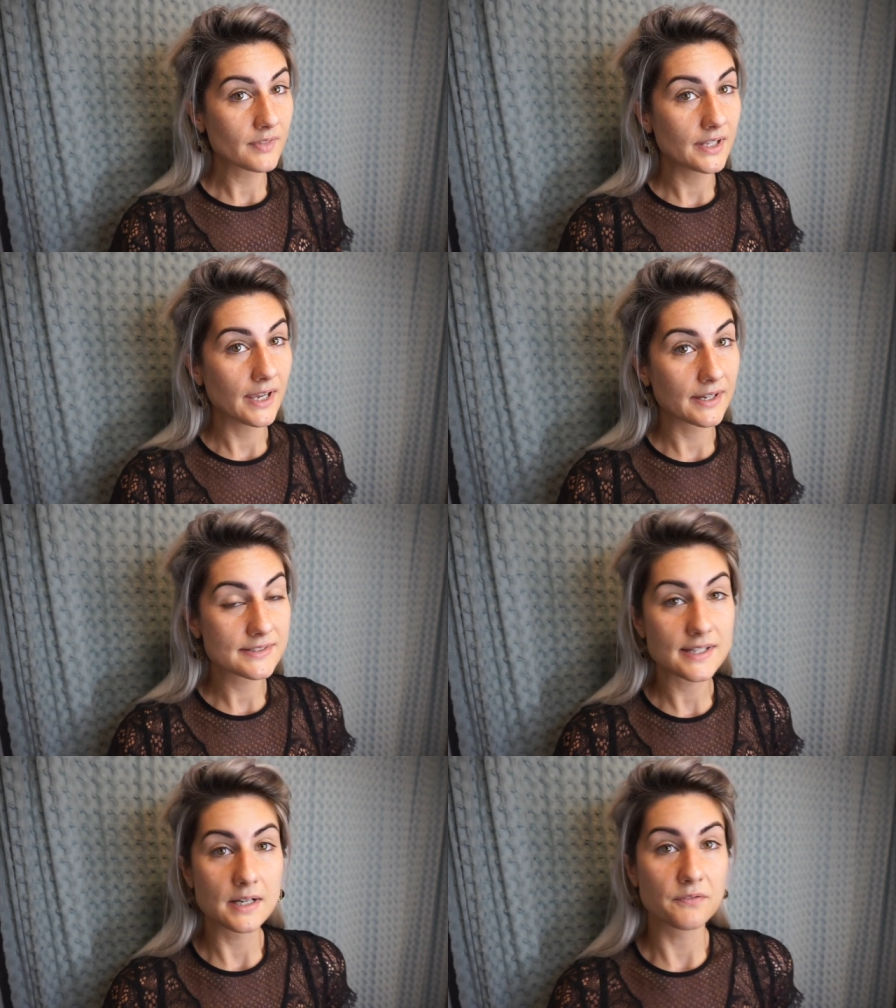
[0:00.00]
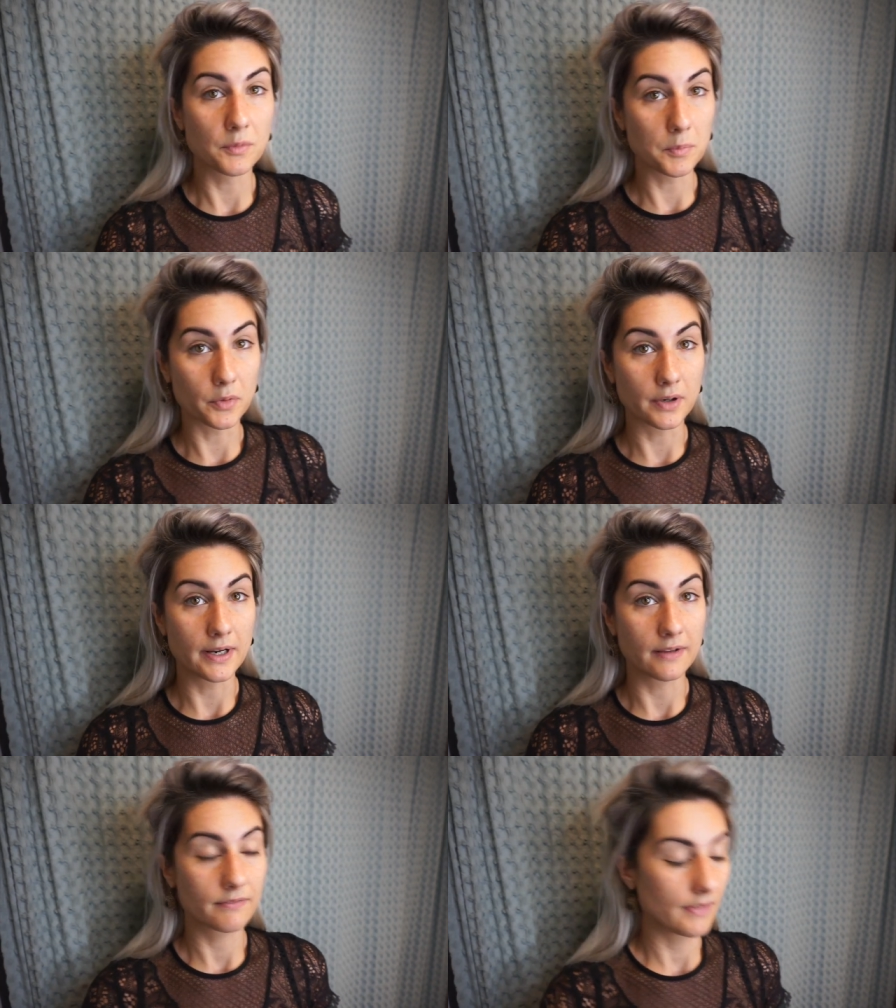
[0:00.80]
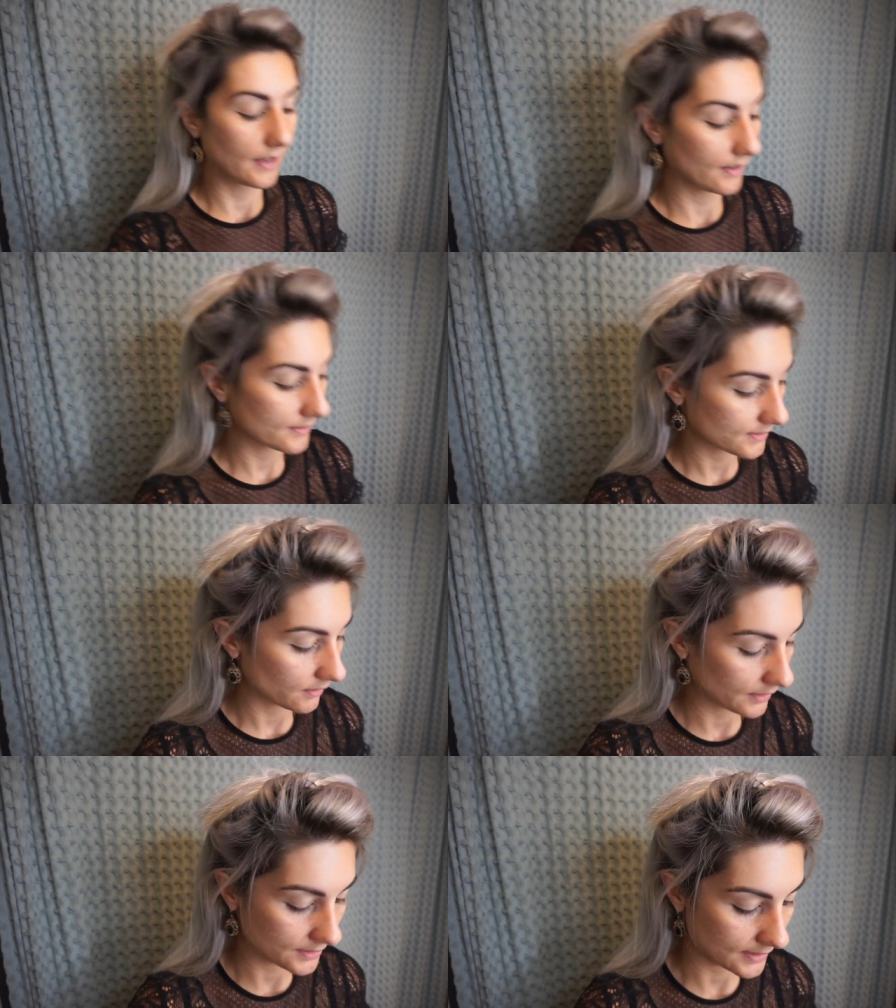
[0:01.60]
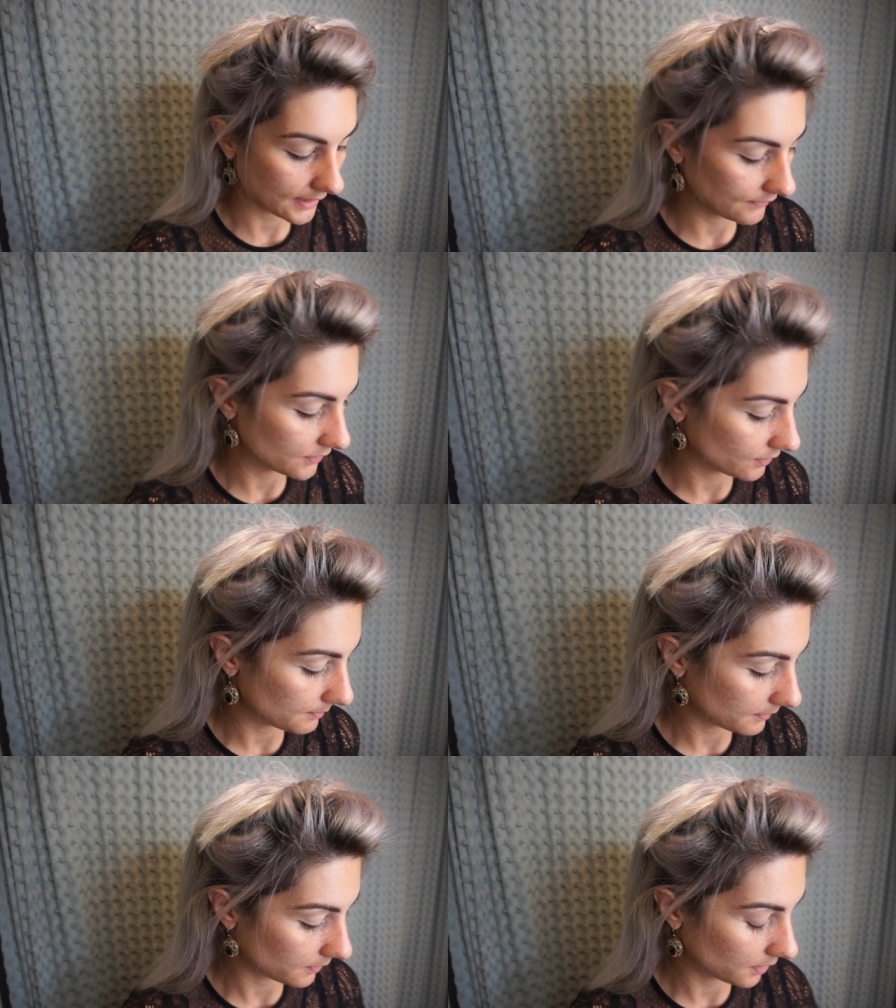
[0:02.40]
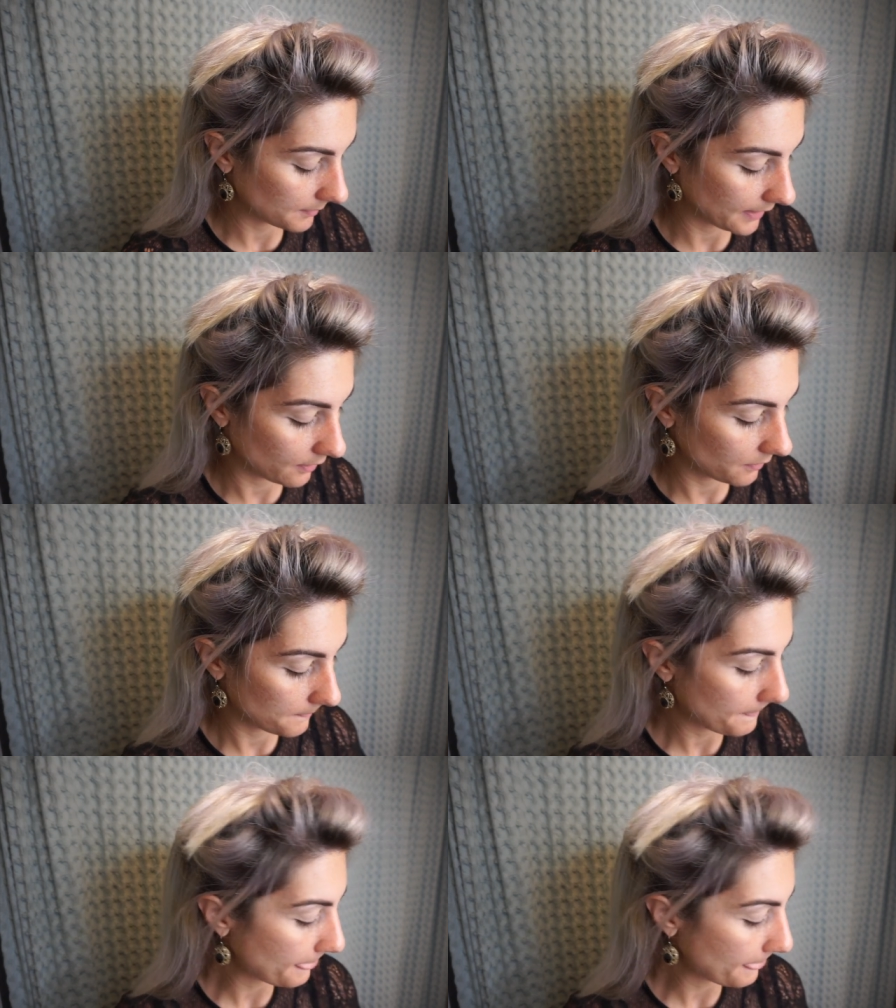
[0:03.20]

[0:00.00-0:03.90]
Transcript: yeah, it's kind of a boring thing, so I just kind of do it on my own.